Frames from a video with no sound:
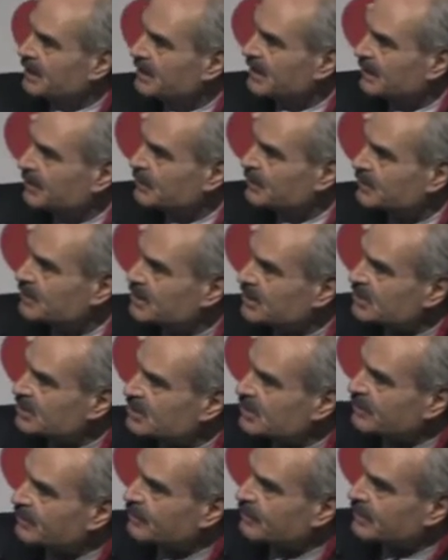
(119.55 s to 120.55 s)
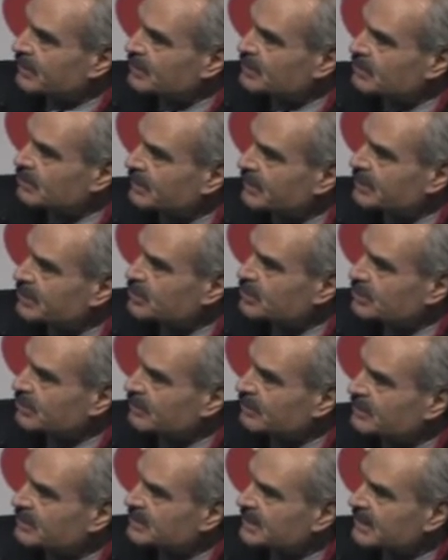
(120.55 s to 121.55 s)
the time of surgery for
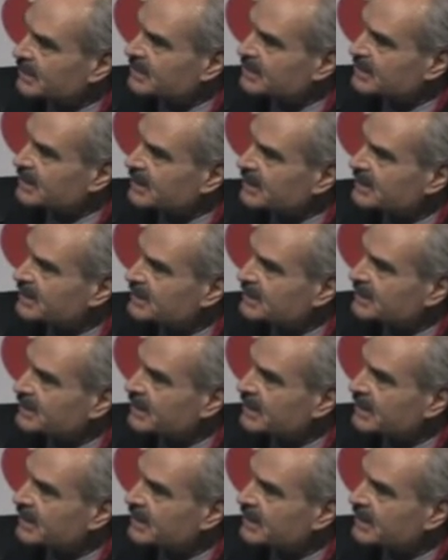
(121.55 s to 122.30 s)
isolation of stem cells.